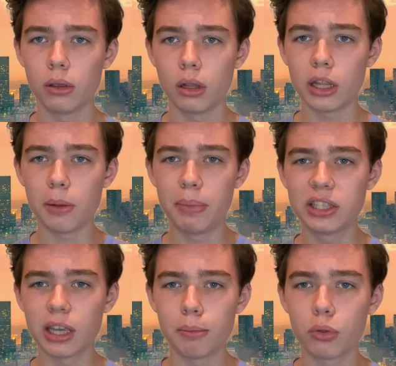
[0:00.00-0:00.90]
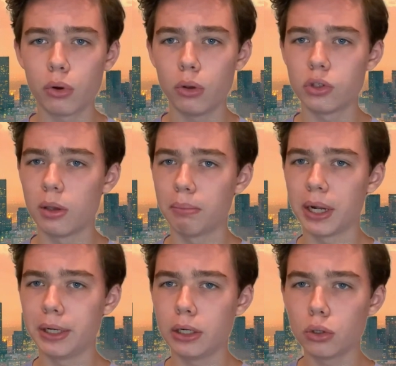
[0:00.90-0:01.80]
A lot of big time throws, but I
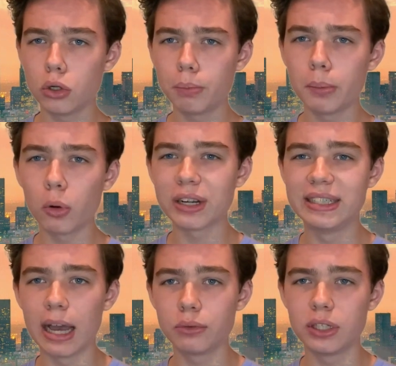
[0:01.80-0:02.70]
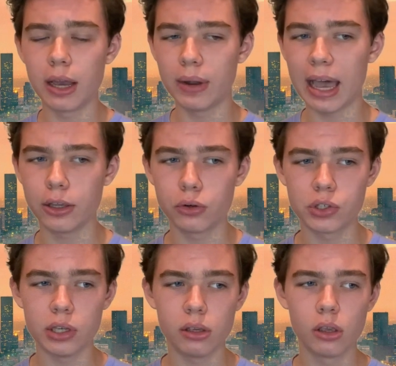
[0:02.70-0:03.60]
need a little bit more down-to-down
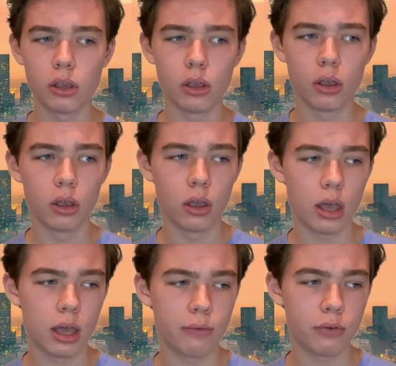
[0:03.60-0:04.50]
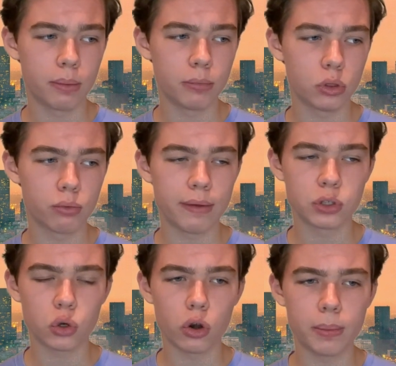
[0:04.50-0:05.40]
accuracy from the Ravens
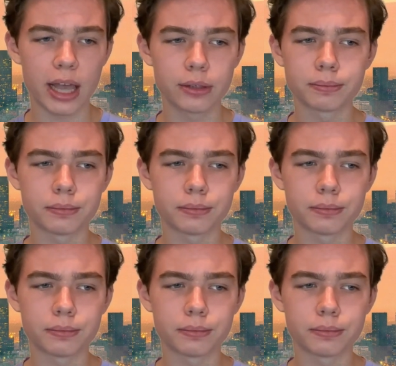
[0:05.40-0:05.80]
quarterback.